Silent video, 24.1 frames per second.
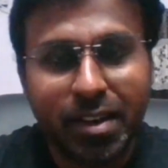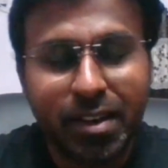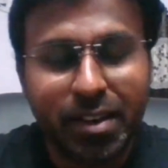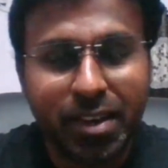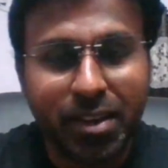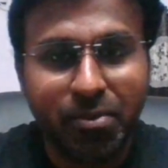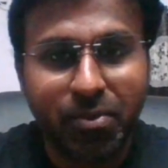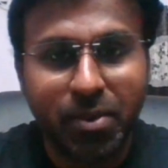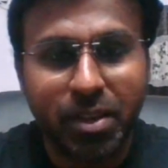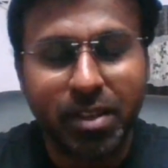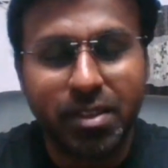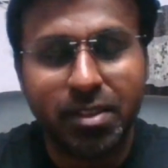
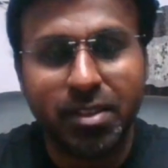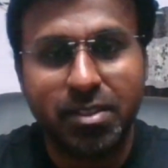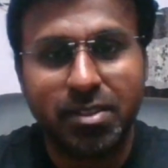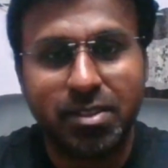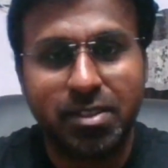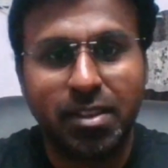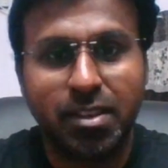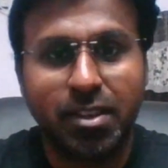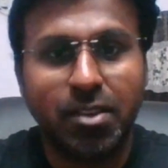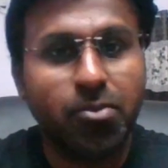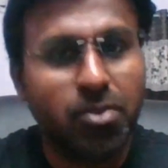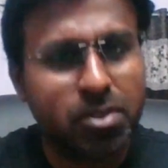giving this,
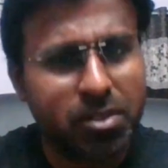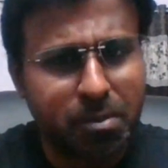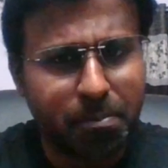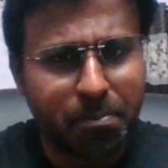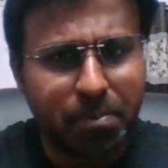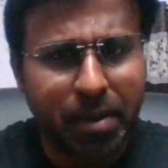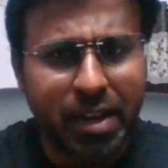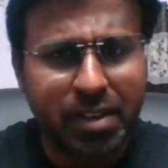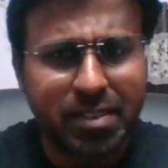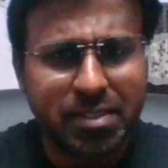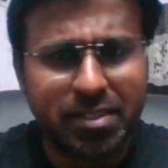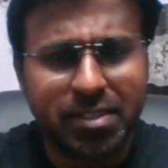he was a
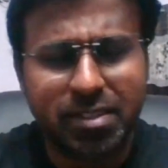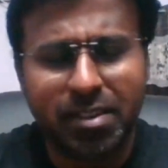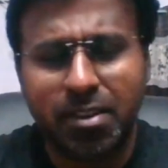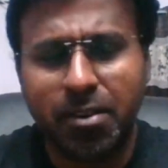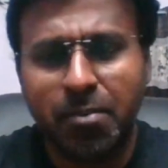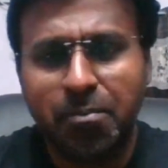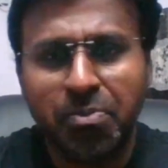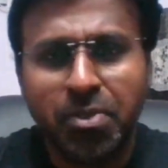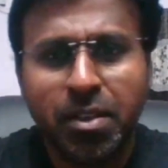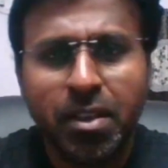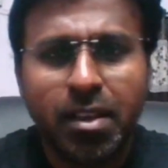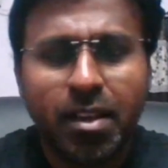pastor,
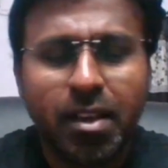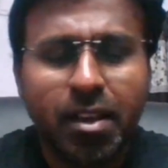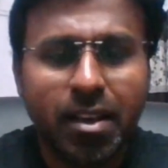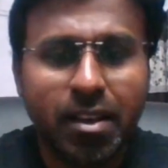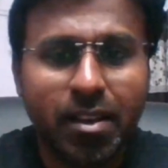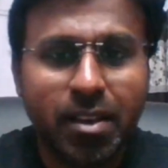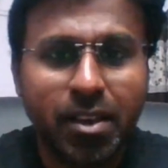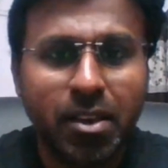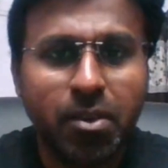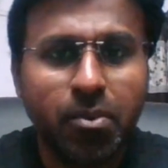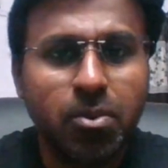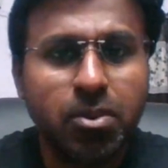
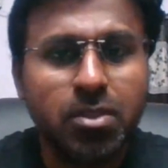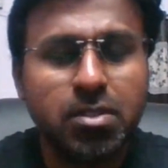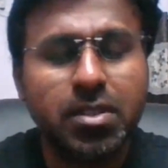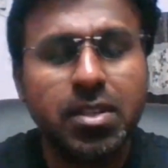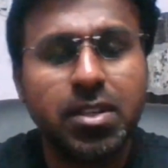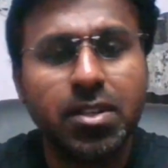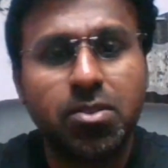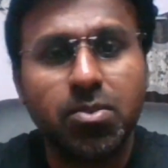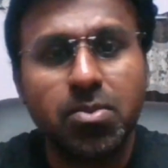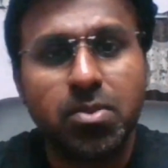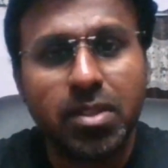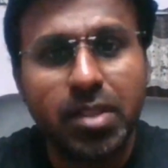he was
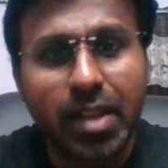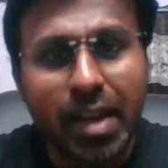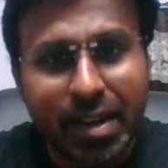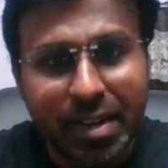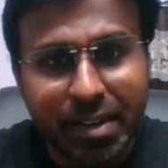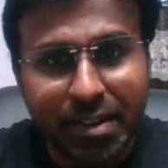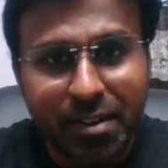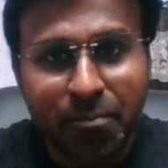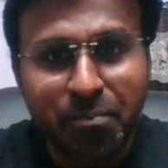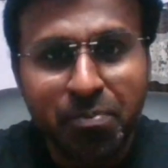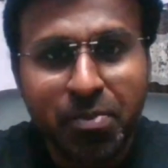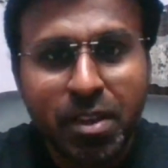into
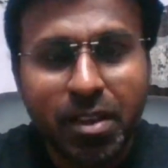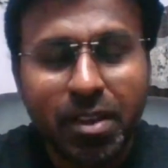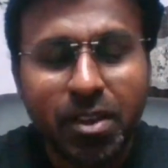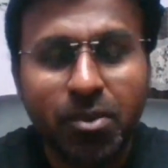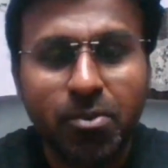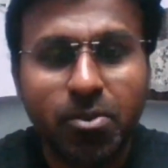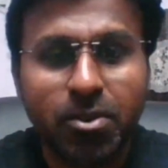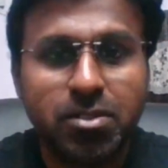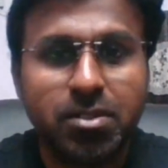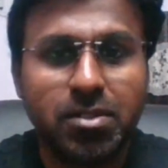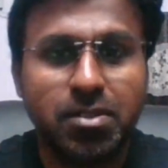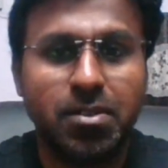that. He
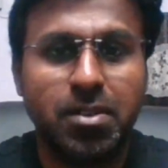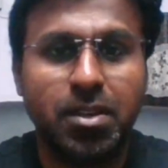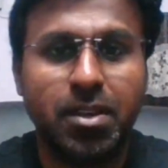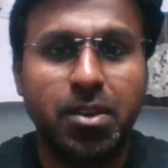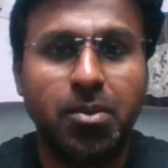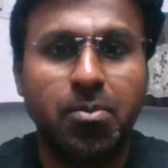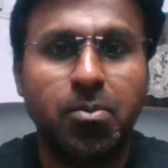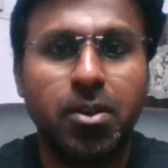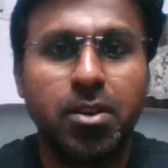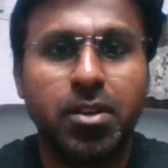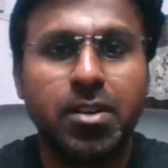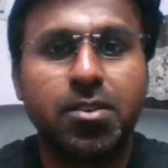
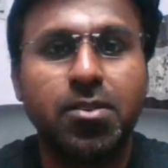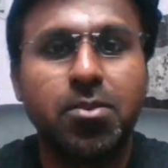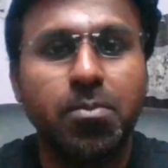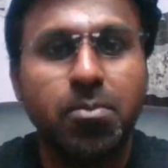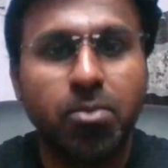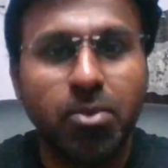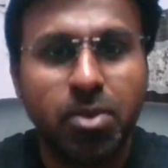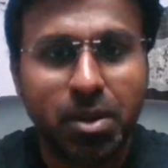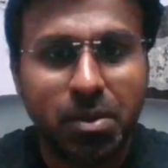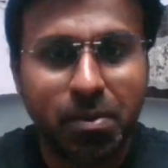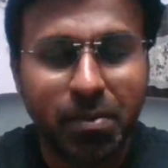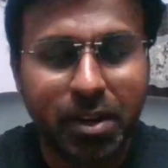wanted to
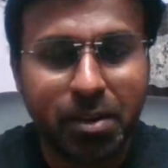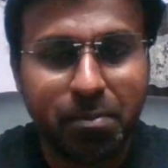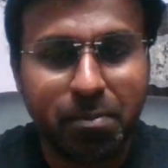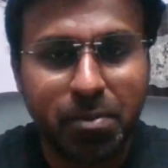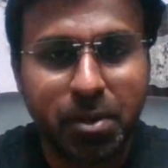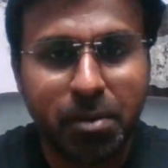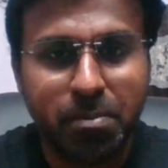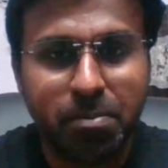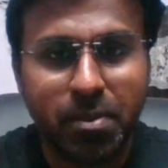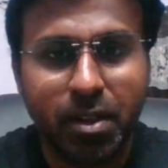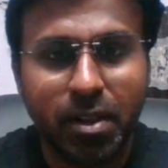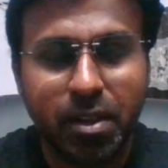motivate
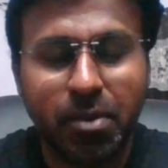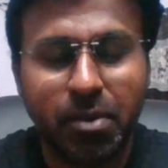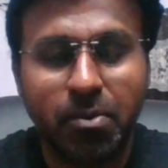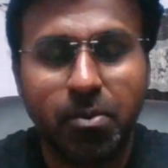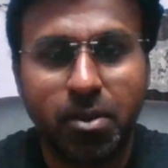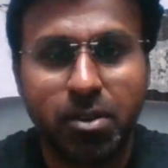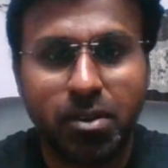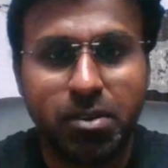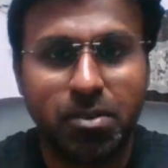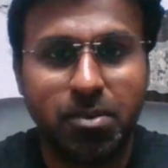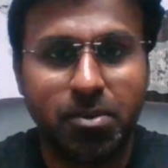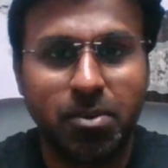people, he
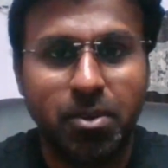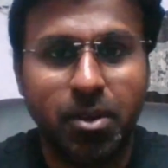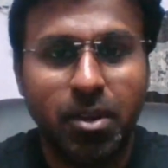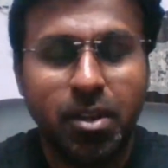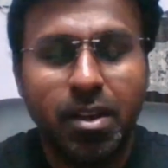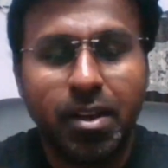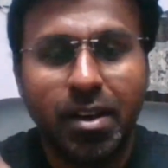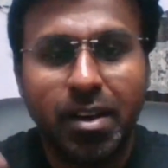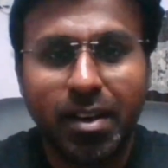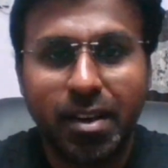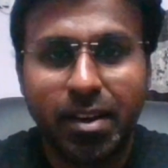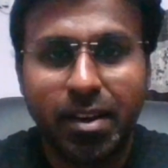wanted to
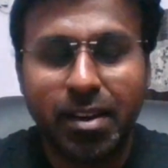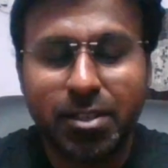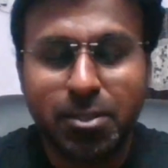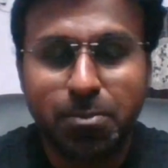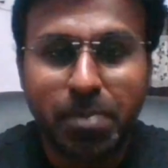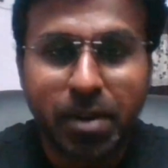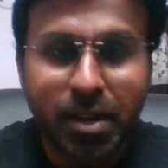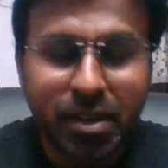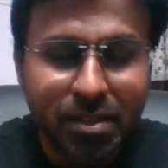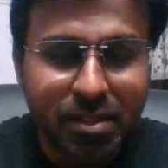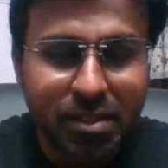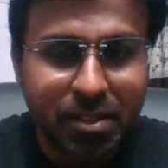
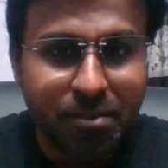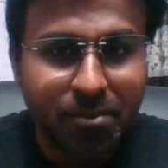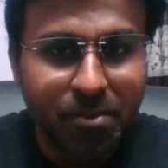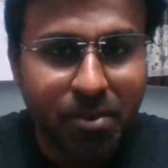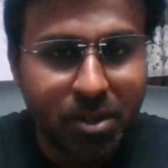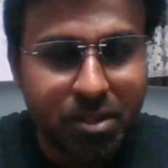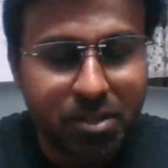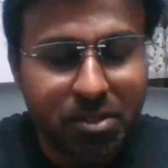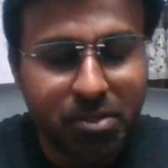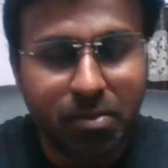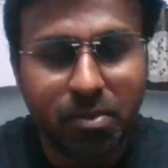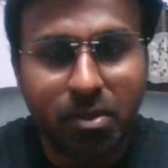spread the
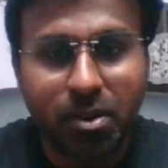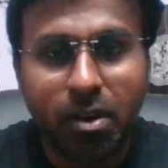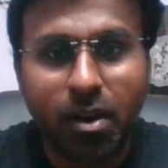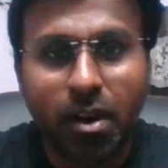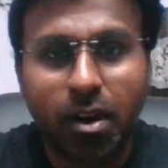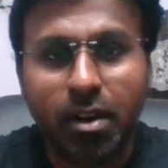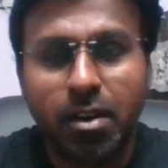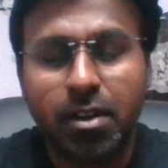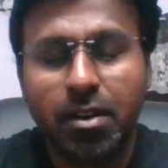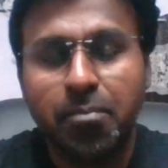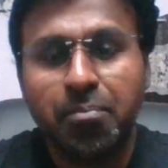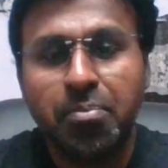words of the
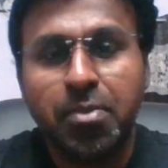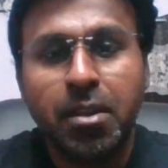God.